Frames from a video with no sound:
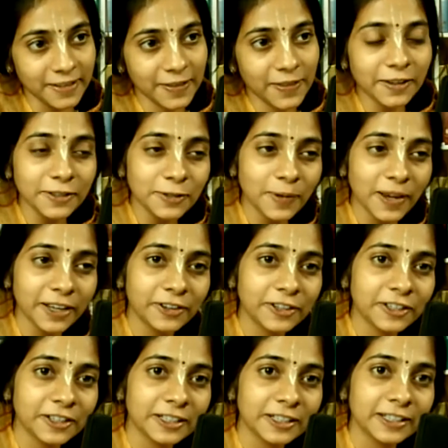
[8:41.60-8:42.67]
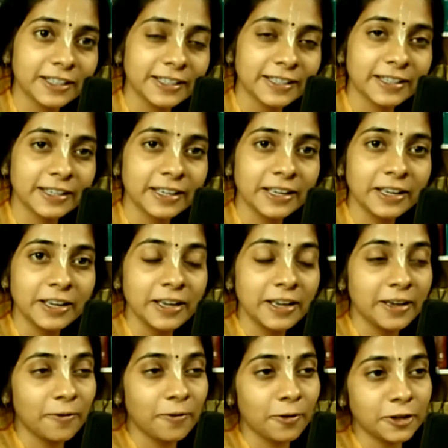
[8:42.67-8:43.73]
That is why Krishna tells,
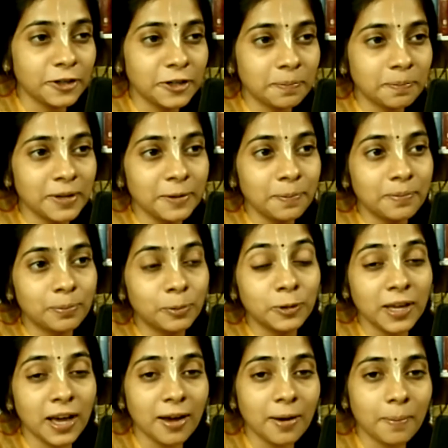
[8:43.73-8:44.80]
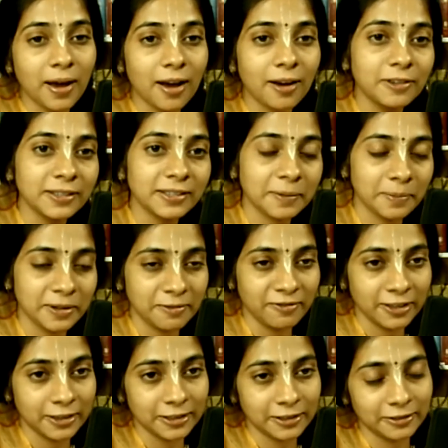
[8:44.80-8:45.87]
worship me buddha bhava
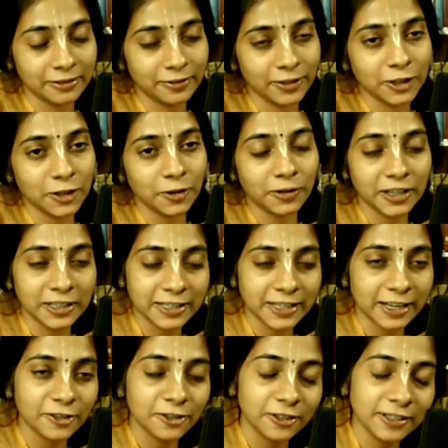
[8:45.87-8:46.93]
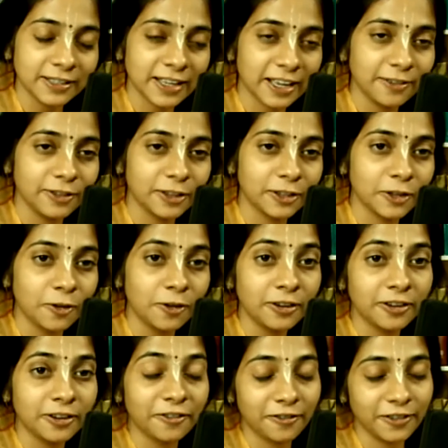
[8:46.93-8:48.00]
samanvita, with your intelligence and with your
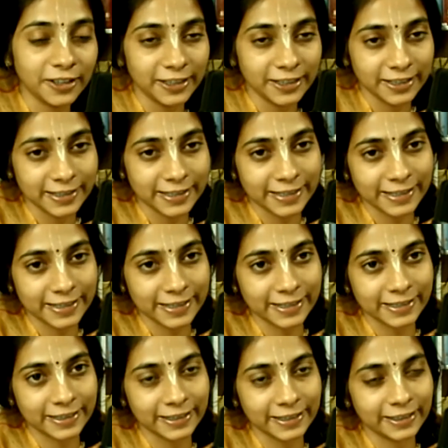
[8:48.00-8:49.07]
feelings.